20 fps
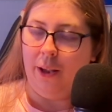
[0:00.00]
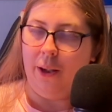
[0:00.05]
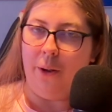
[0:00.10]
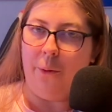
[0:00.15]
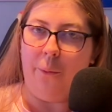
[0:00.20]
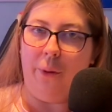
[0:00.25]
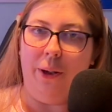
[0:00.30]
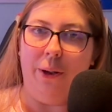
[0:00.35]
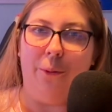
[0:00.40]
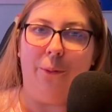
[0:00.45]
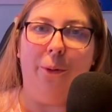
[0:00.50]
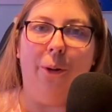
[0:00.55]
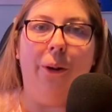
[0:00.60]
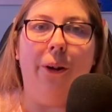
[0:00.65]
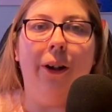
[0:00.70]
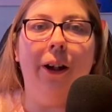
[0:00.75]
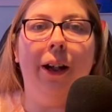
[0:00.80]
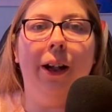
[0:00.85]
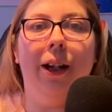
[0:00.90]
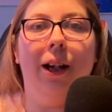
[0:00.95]
when
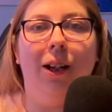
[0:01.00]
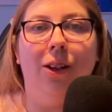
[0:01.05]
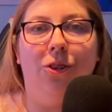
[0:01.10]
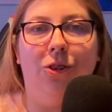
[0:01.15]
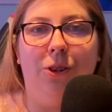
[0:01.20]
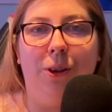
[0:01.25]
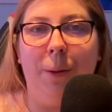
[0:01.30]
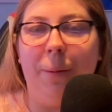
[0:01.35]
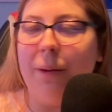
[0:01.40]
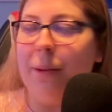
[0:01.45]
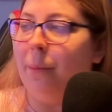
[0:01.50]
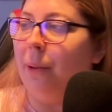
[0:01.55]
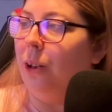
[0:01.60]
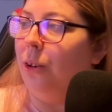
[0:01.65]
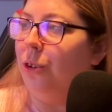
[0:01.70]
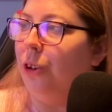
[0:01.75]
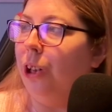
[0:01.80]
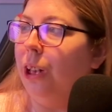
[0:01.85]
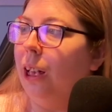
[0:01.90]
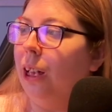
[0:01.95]
Aurora got shipped to me,
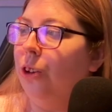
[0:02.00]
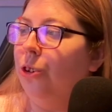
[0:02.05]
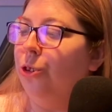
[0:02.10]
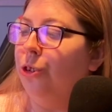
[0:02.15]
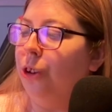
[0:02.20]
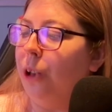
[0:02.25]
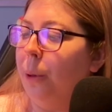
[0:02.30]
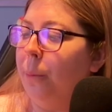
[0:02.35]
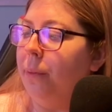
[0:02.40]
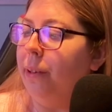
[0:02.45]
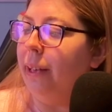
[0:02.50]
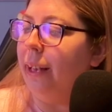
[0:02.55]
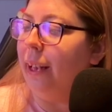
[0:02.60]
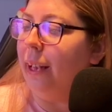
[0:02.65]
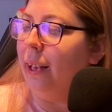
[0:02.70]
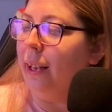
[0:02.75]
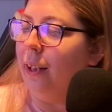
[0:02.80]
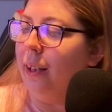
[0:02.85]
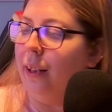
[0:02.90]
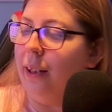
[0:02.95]
she got shipped
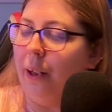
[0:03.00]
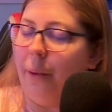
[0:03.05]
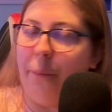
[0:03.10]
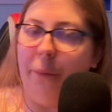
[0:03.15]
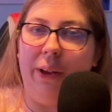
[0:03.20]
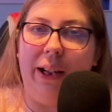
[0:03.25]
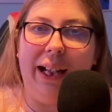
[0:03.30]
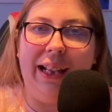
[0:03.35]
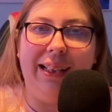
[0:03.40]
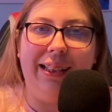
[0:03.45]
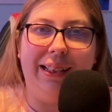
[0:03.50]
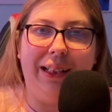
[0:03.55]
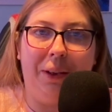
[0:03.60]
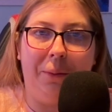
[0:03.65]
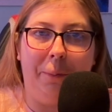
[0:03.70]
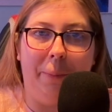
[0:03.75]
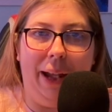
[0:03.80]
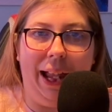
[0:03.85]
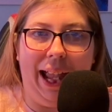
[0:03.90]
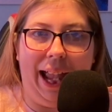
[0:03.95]
in a
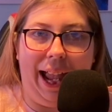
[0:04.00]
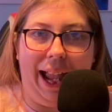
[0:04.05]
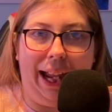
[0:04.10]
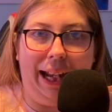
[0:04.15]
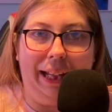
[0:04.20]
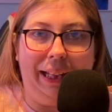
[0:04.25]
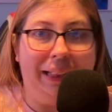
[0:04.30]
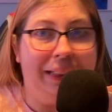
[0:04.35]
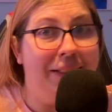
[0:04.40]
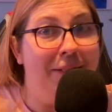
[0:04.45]
plastic bag,